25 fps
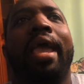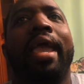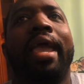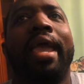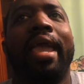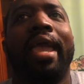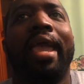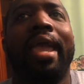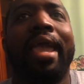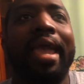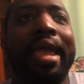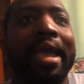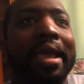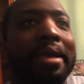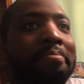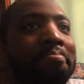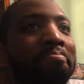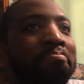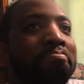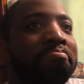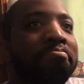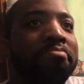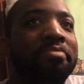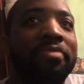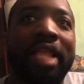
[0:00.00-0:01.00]
and
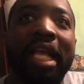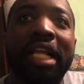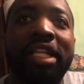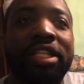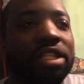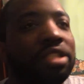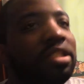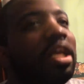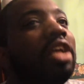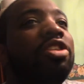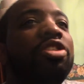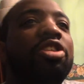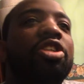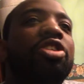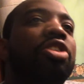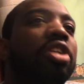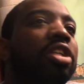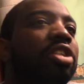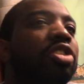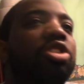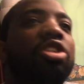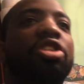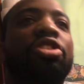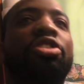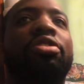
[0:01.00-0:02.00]

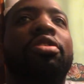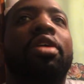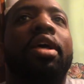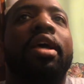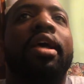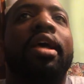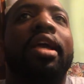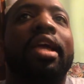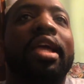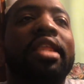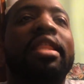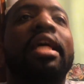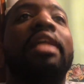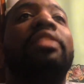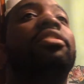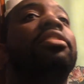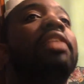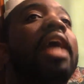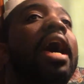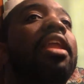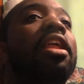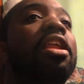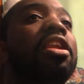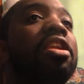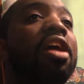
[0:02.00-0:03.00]
that's
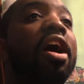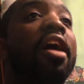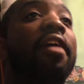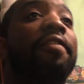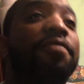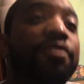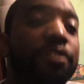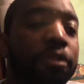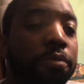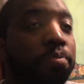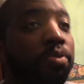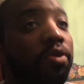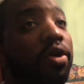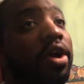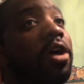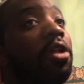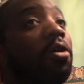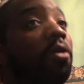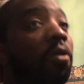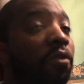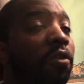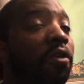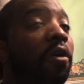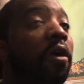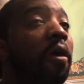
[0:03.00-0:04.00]
not enough spread
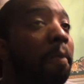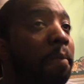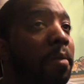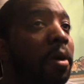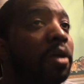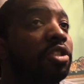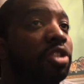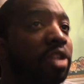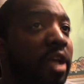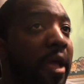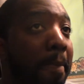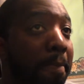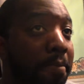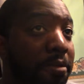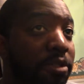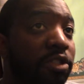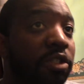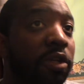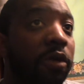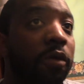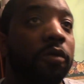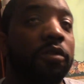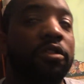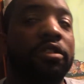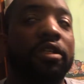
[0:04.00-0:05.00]
over a bunch of
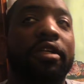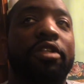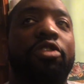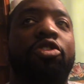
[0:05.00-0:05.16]
episodes.